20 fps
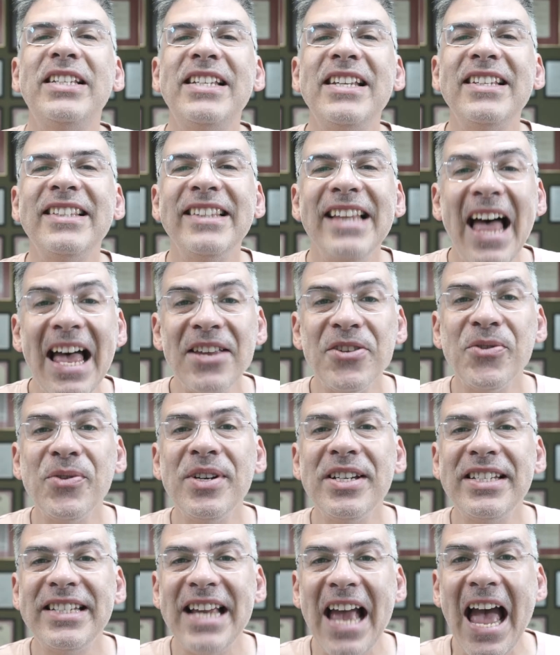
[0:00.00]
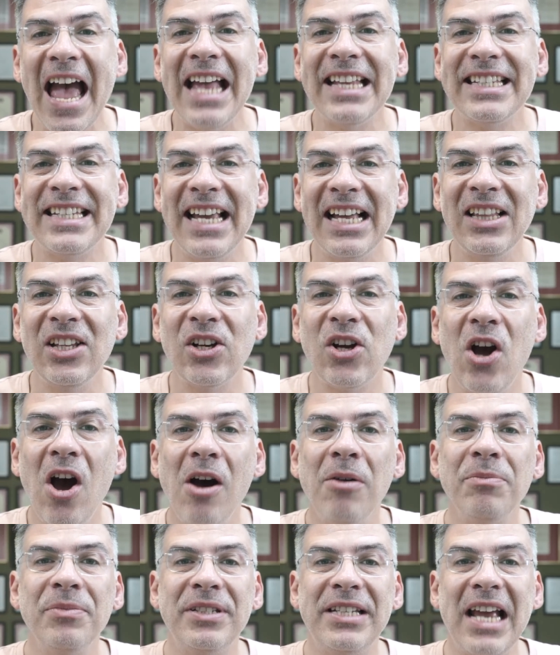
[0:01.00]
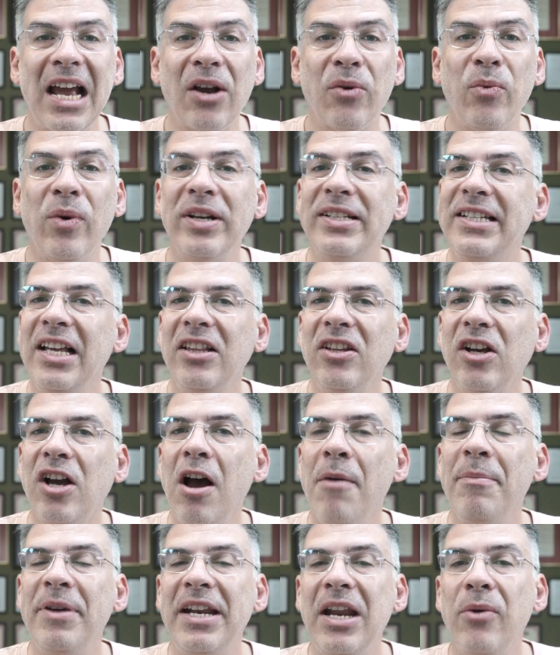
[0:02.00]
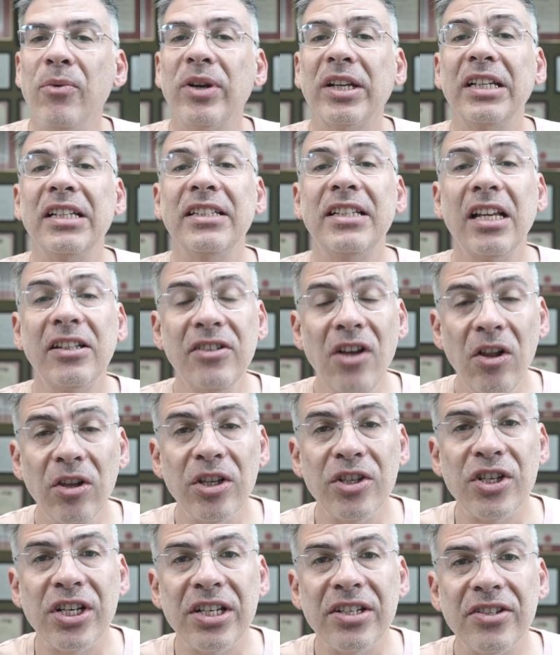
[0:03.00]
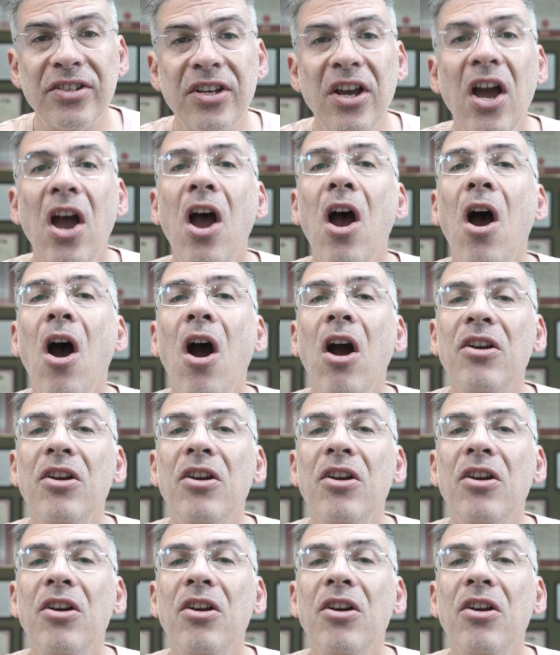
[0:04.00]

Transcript: is Lazarus at Telecom Tech, where telecom and networking technologies are